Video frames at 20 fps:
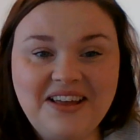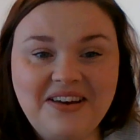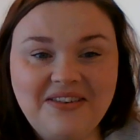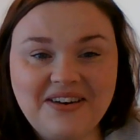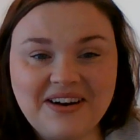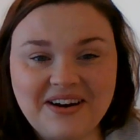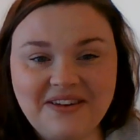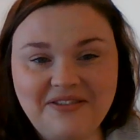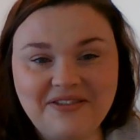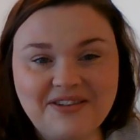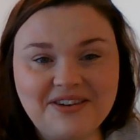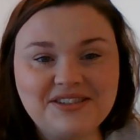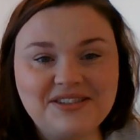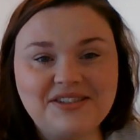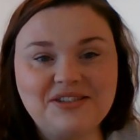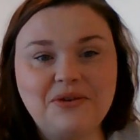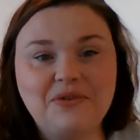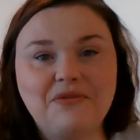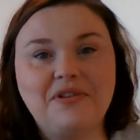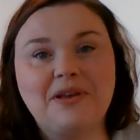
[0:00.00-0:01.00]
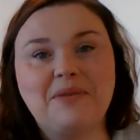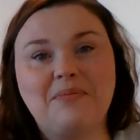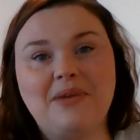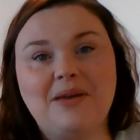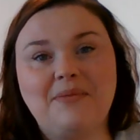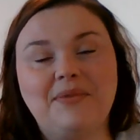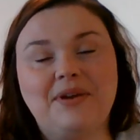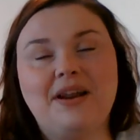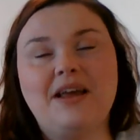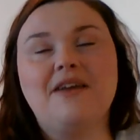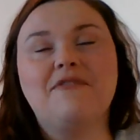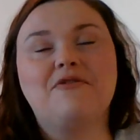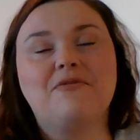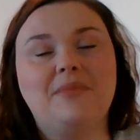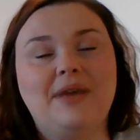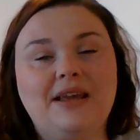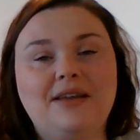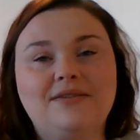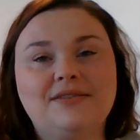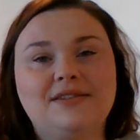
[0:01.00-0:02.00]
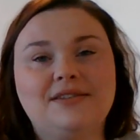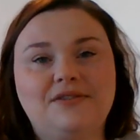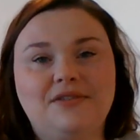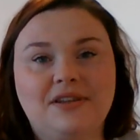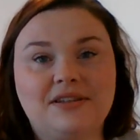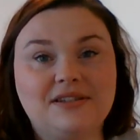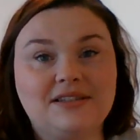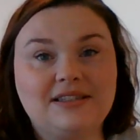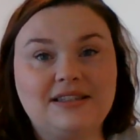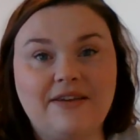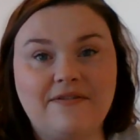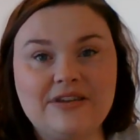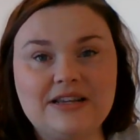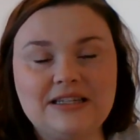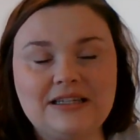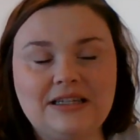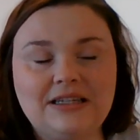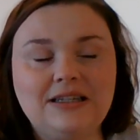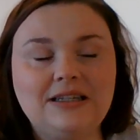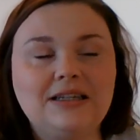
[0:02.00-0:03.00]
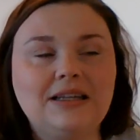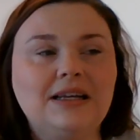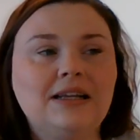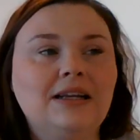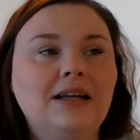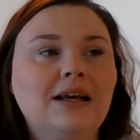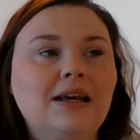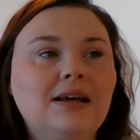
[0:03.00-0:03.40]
Our first snowflake payment I ever made is in 2017. And